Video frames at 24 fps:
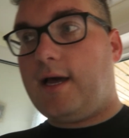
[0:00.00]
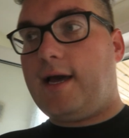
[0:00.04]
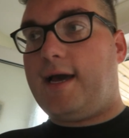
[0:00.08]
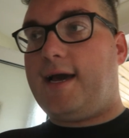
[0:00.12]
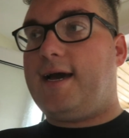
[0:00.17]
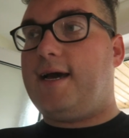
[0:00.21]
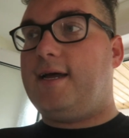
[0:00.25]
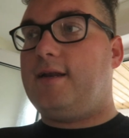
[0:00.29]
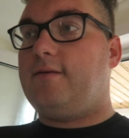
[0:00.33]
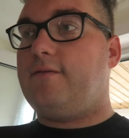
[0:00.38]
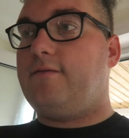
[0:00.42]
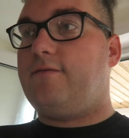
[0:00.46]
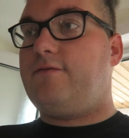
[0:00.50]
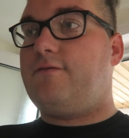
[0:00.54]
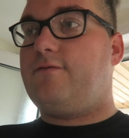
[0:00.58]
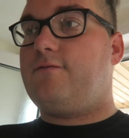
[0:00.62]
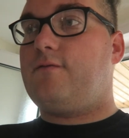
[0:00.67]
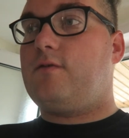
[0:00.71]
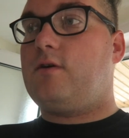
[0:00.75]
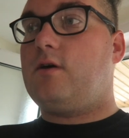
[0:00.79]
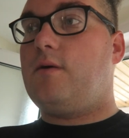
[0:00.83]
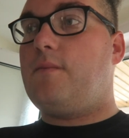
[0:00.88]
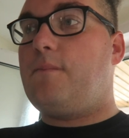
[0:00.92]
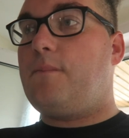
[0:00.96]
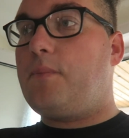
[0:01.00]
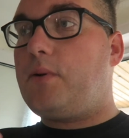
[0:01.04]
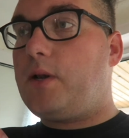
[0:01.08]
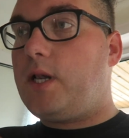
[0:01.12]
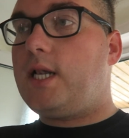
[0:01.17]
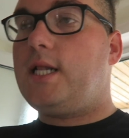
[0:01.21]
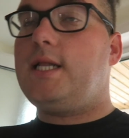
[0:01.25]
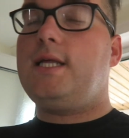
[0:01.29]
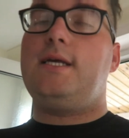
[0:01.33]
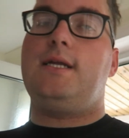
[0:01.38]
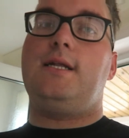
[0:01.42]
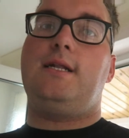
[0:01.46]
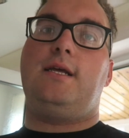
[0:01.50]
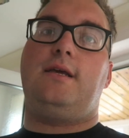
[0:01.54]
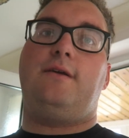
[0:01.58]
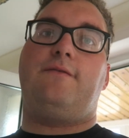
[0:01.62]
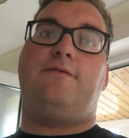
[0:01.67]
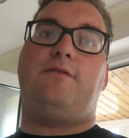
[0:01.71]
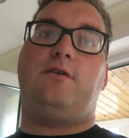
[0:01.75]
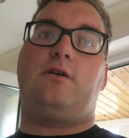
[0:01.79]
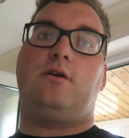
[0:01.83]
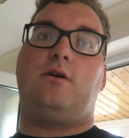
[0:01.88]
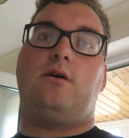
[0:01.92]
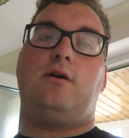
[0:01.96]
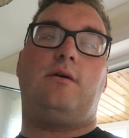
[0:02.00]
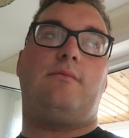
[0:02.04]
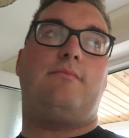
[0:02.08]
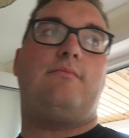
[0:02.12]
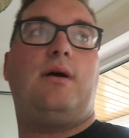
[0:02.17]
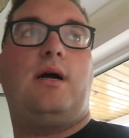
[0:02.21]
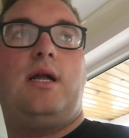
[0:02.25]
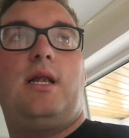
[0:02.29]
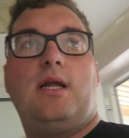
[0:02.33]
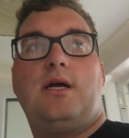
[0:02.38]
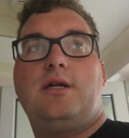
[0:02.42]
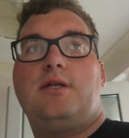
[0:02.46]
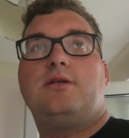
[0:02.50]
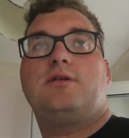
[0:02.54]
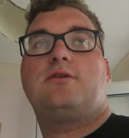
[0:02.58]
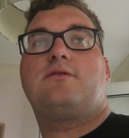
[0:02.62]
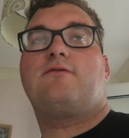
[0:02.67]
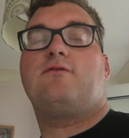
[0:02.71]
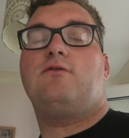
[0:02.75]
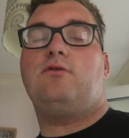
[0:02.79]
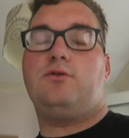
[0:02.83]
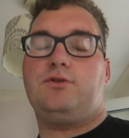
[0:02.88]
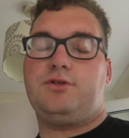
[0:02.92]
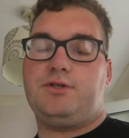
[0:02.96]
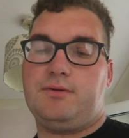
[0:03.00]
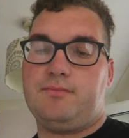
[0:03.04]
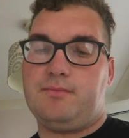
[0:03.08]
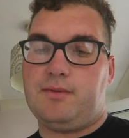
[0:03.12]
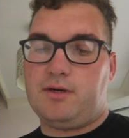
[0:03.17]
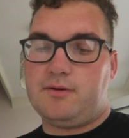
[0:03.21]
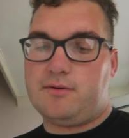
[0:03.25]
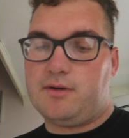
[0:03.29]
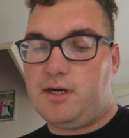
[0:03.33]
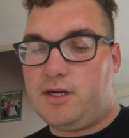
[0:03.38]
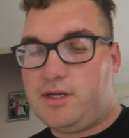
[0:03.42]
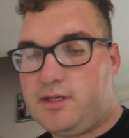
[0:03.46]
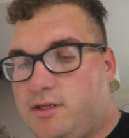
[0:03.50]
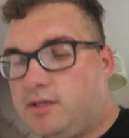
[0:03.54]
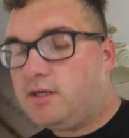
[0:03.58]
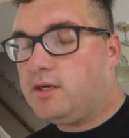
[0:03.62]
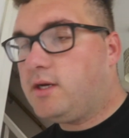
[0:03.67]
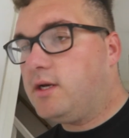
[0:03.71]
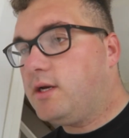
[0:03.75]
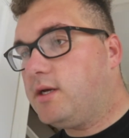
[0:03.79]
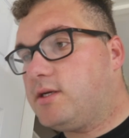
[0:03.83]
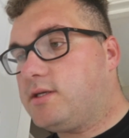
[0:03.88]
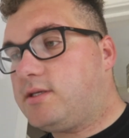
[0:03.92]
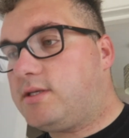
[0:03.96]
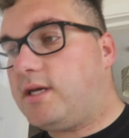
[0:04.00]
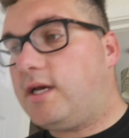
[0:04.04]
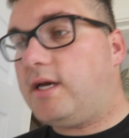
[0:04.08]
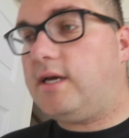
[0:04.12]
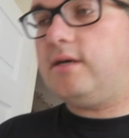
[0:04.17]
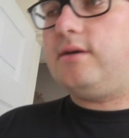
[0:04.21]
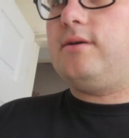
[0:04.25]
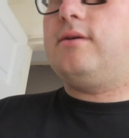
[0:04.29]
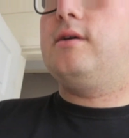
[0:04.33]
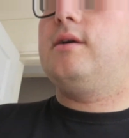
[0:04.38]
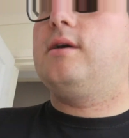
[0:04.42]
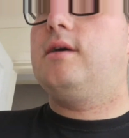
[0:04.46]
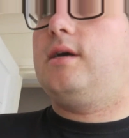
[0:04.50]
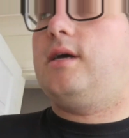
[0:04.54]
and completely forgot my lunch for tomorrow. So